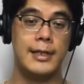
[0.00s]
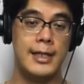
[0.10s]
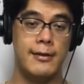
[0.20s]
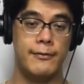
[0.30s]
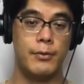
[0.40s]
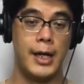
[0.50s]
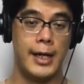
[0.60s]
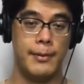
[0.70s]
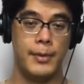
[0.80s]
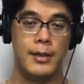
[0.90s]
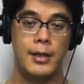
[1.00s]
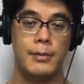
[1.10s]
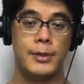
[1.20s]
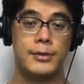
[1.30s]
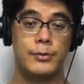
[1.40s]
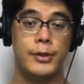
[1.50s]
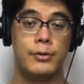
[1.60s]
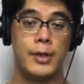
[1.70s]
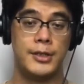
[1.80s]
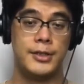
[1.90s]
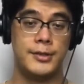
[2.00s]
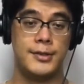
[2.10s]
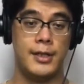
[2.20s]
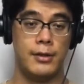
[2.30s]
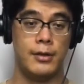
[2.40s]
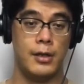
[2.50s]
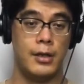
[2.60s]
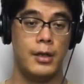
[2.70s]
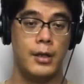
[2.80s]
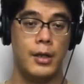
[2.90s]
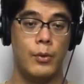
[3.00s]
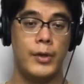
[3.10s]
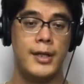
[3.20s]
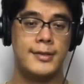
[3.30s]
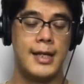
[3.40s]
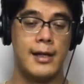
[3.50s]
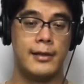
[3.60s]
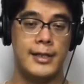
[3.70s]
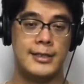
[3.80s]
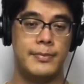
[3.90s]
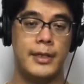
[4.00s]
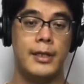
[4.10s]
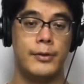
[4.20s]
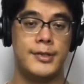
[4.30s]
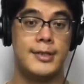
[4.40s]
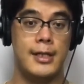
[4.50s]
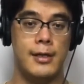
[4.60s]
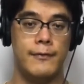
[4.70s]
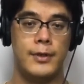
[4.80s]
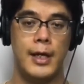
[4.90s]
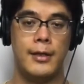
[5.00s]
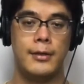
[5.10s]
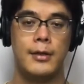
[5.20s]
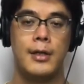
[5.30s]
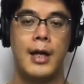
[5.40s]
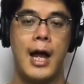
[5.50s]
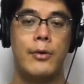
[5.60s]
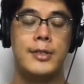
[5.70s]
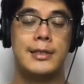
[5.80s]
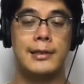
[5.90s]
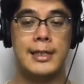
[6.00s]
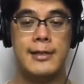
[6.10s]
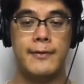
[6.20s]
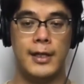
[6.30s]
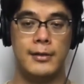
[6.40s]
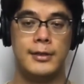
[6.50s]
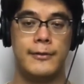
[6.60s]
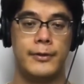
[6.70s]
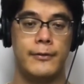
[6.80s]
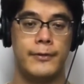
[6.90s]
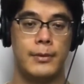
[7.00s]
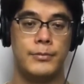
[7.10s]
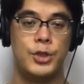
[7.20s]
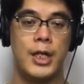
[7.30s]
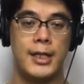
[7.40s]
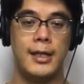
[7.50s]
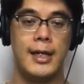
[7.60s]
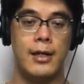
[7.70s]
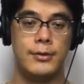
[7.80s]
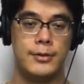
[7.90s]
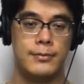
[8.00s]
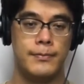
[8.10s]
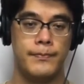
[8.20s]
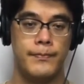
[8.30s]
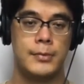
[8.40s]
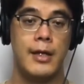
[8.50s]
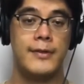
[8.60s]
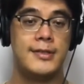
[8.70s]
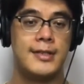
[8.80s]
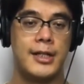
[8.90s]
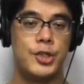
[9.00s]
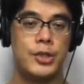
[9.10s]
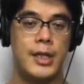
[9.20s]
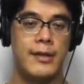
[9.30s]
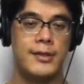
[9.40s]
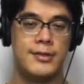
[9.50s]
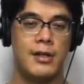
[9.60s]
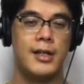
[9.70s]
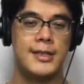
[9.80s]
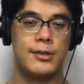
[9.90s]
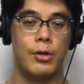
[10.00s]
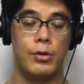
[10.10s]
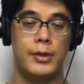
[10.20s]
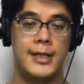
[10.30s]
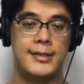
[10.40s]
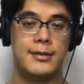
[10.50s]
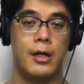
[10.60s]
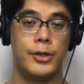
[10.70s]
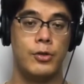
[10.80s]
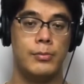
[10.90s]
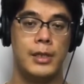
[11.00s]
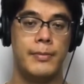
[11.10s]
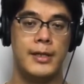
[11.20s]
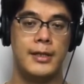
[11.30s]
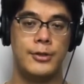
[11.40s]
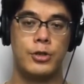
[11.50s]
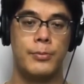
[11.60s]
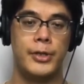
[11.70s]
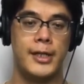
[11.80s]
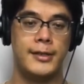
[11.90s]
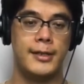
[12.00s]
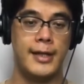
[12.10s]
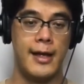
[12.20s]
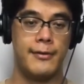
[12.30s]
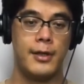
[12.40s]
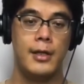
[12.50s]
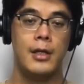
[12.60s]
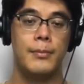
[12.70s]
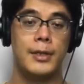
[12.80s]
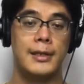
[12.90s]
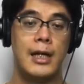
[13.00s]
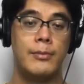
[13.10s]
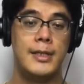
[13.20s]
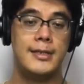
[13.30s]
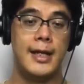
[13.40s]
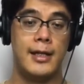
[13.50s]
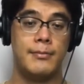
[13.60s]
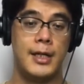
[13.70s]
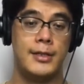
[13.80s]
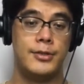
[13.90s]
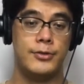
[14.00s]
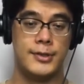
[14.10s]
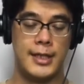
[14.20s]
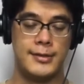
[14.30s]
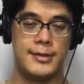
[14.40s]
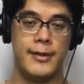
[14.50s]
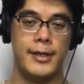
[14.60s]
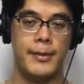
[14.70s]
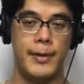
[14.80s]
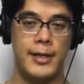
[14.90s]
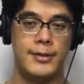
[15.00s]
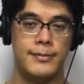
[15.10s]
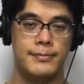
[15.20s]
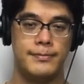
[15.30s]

leave rhyme, but the real questions here are, what exactly is being received, and how is leaving different from checking out? This section and the song as a whole has arguably been interpreted to death, but allow me to add my 2 cents to the debate.